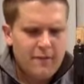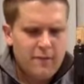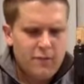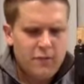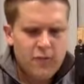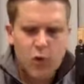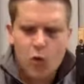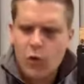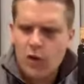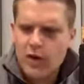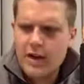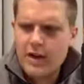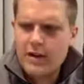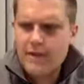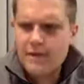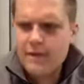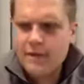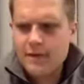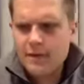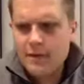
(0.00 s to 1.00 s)

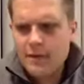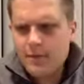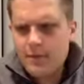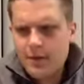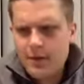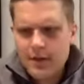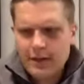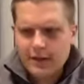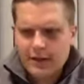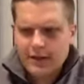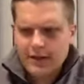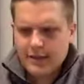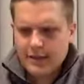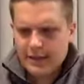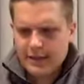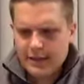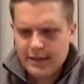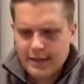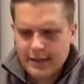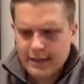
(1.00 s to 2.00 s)
40-50
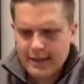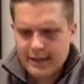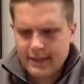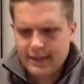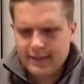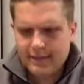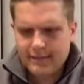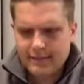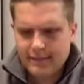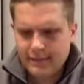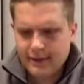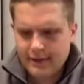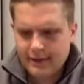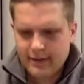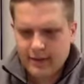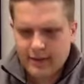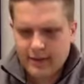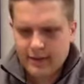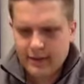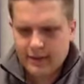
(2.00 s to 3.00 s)
bucks.
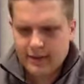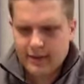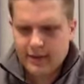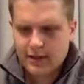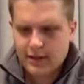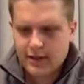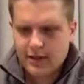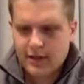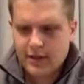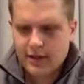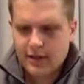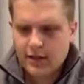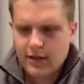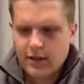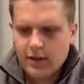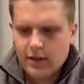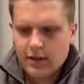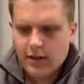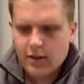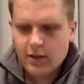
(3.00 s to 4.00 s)
Gosh,
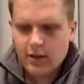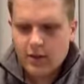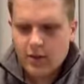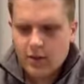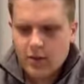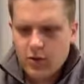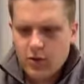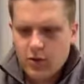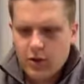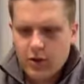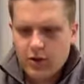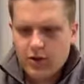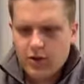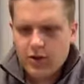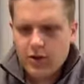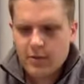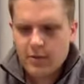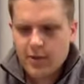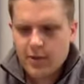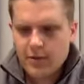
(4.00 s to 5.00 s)
I should
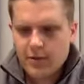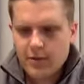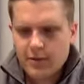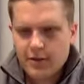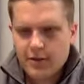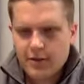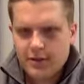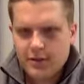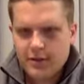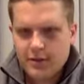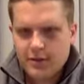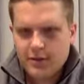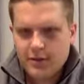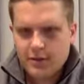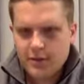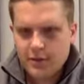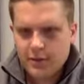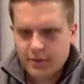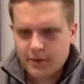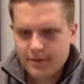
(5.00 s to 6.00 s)
know how much we sell this
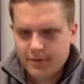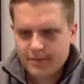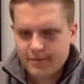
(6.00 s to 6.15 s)
for.